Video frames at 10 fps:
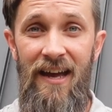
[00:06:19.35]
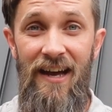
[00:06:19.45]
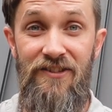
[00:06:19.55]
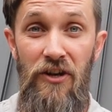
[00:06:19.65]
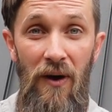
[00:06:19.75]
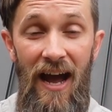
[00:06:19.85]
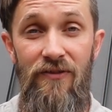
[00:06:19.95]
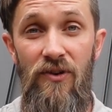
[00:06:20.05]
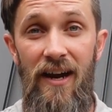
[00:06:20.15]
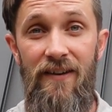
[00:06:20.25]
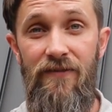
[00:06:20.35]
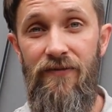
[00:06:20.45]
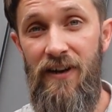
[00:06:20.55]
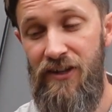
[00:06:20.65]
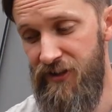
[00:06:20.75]
And so after I had
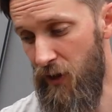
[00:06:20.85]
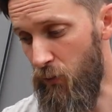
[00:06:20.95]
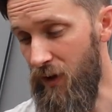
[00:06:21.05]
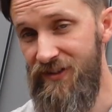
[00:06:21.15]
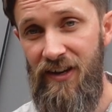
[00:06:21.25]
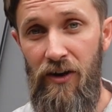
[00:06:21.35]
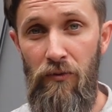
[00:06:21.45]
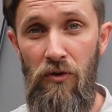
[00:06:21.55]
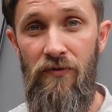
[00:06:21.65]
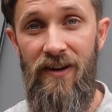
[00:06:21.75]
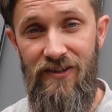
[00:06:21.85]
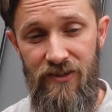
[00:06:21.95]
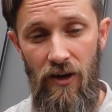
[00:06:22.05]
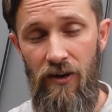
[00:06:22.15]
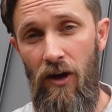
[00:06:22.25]
finished that one side of the roof and
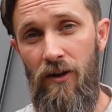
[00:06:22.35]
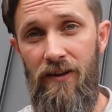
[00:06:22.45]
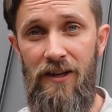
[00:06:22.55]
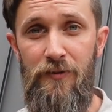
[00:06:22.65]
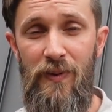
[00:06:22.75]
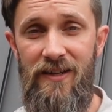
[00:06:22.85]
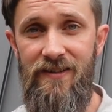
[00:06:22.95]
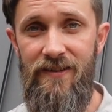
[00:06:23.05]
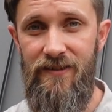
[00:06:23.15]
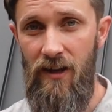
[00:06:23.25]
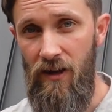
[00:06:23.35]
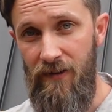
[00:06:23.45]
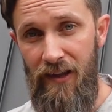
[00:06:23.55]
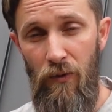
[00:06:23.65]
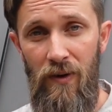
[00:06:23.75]
installed all of these pieces
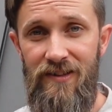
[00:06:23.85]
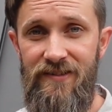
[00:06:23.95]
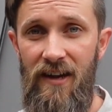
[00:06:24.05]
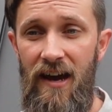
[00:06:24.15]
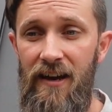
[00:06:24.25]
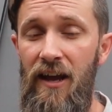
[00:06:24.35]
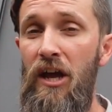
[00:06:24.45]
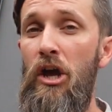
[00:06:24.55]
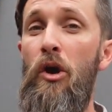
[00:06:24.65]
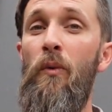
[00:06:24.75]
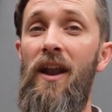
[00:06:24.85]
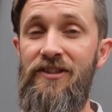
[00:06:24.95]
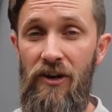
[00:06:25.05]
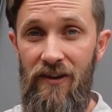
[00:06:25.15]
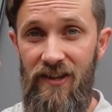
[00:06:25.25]
along that one side, when I
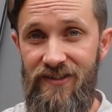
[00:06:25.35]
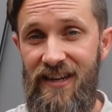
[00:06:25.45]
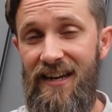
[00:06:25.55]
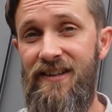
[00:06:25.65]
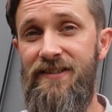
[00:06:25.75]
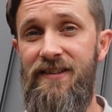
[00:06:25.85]
started the second